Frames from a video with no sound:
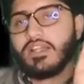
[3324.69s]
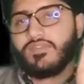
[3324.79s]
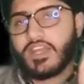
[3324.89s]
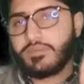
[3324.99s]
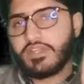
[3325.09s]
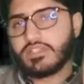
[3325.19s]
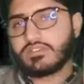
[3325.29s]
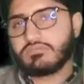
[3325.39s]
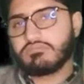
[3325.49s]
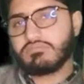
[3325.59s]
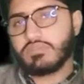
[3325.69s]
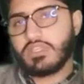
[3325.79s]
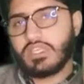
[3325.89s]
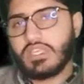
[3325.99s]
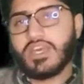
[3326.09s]
That means
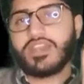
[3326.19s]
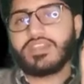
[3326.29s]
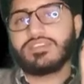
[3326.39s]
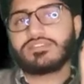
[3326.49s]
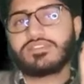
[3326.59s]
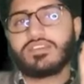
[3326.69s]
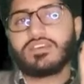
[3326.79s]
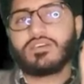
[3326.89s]
here is the